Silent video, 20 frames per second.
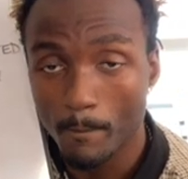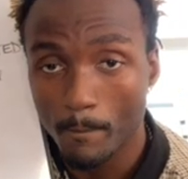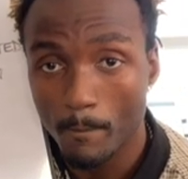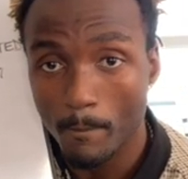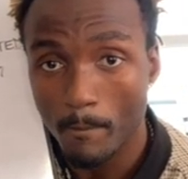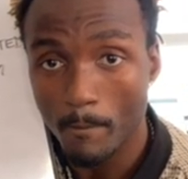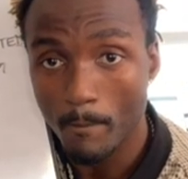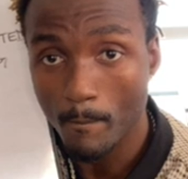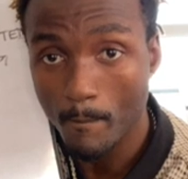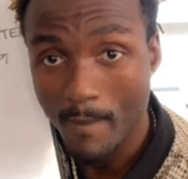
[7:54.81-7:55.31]

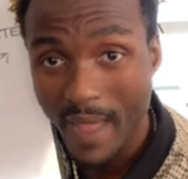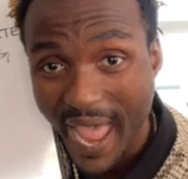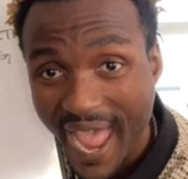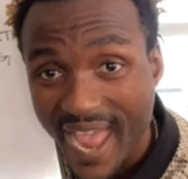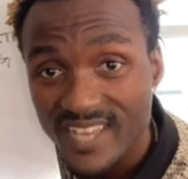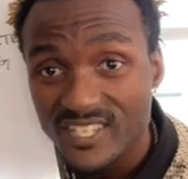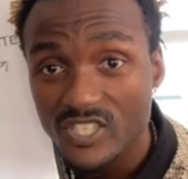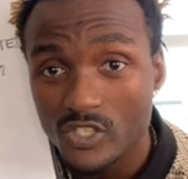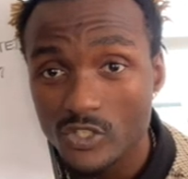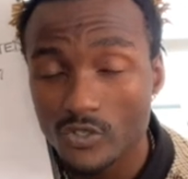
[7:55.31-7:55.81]

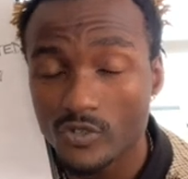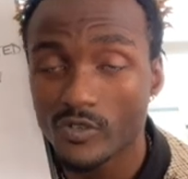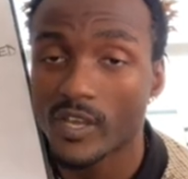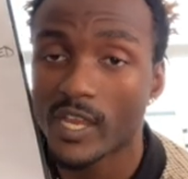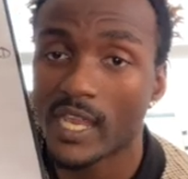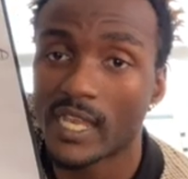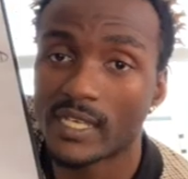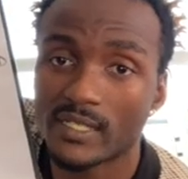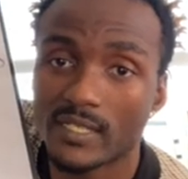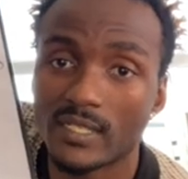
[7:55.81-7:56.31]

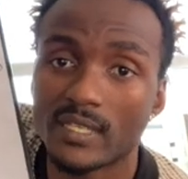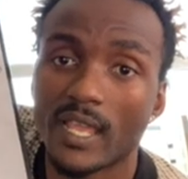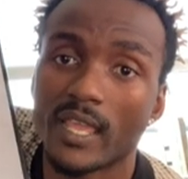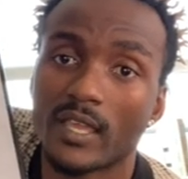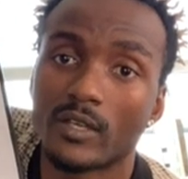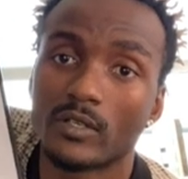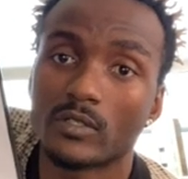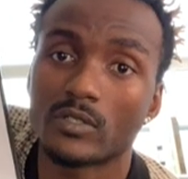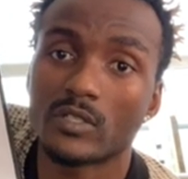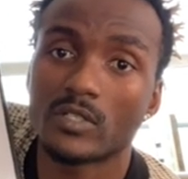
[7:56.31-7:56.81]
mastering
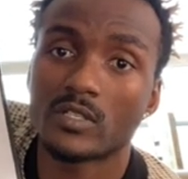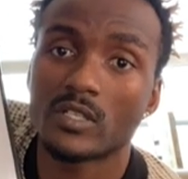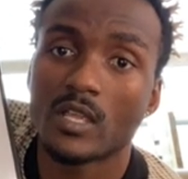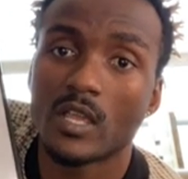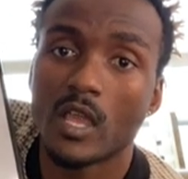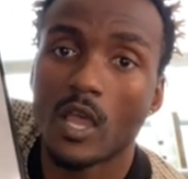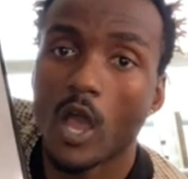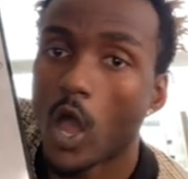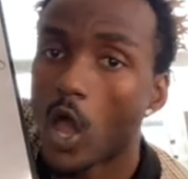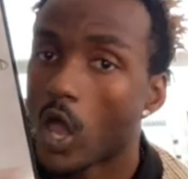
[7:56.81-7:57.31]
sales,
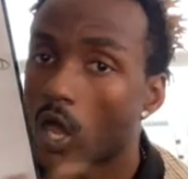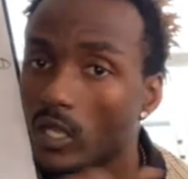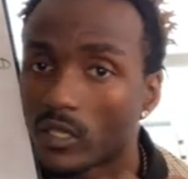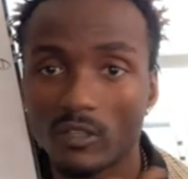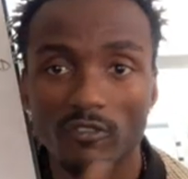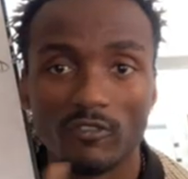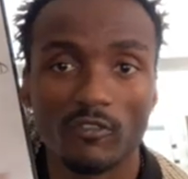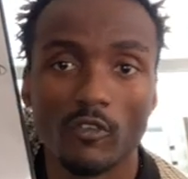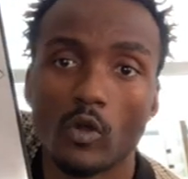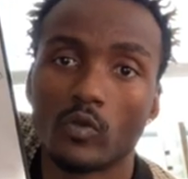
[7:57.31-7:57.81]
on the
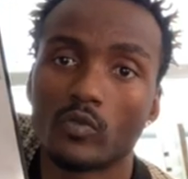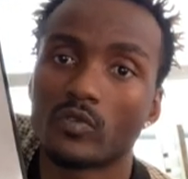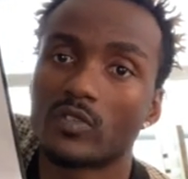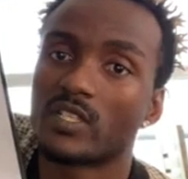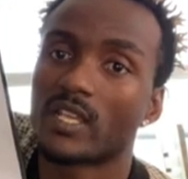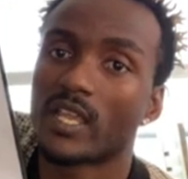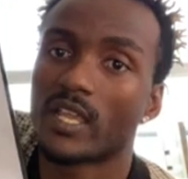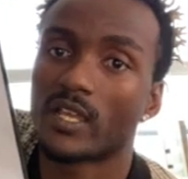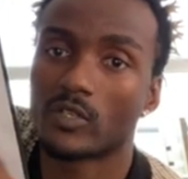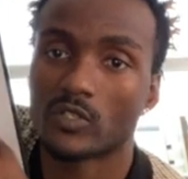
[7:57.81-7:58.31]
phone
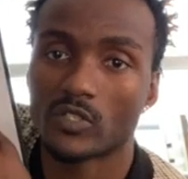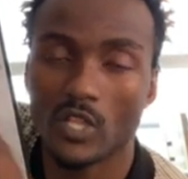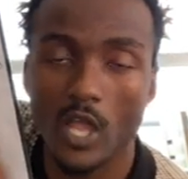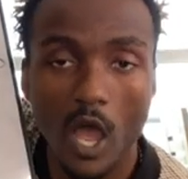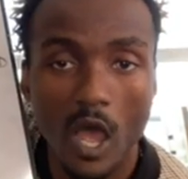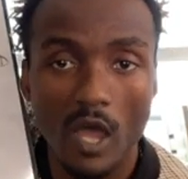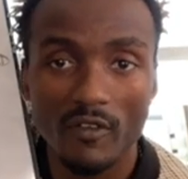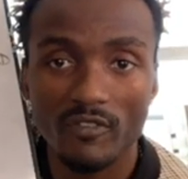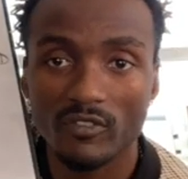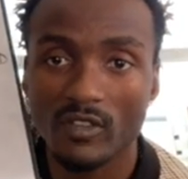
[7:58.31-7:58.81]
sales,
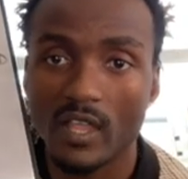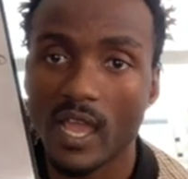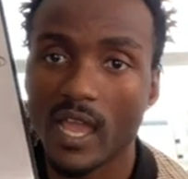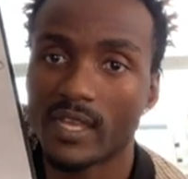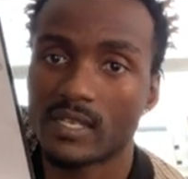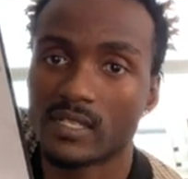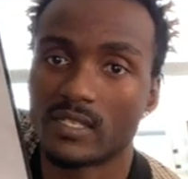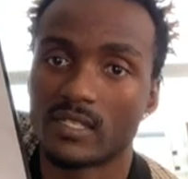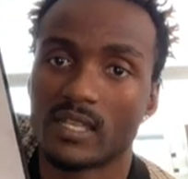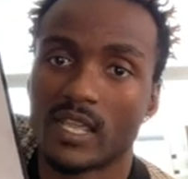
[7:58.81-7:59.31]

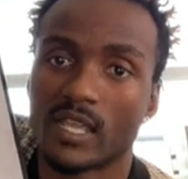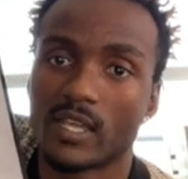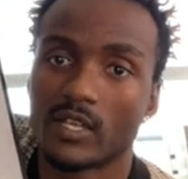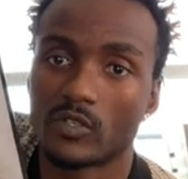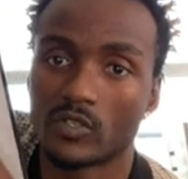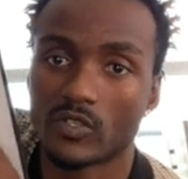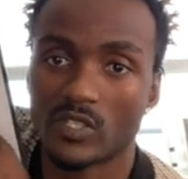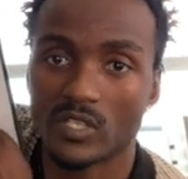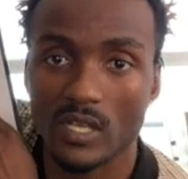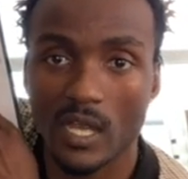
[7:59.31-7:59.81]
offline
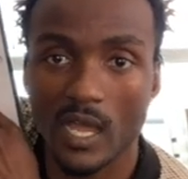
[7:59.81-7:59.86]
sales,